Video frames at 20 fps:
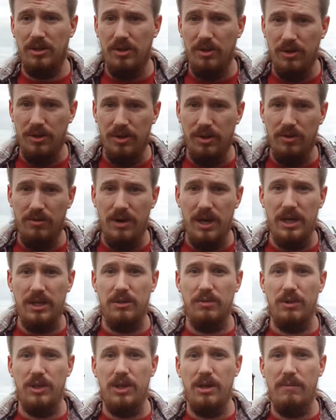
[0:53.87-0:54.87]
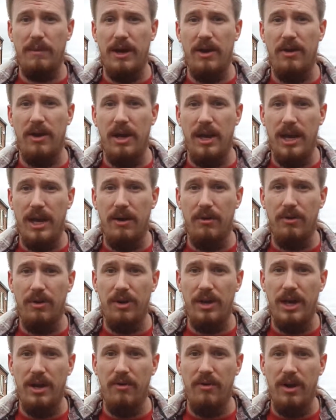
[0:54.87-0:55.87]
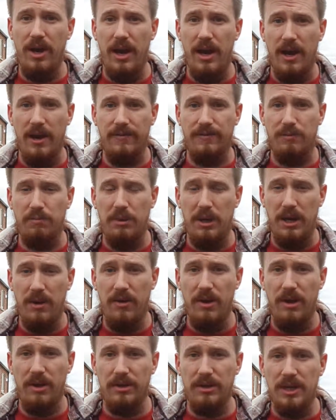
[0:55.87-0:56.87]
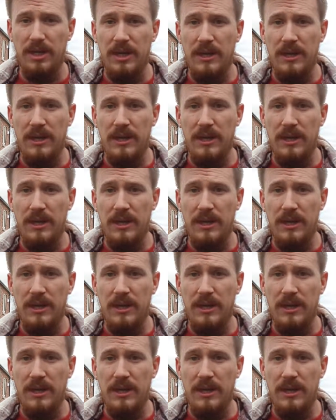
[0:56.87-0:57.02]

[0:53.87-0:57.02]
cut the grass within about an hour and a half period.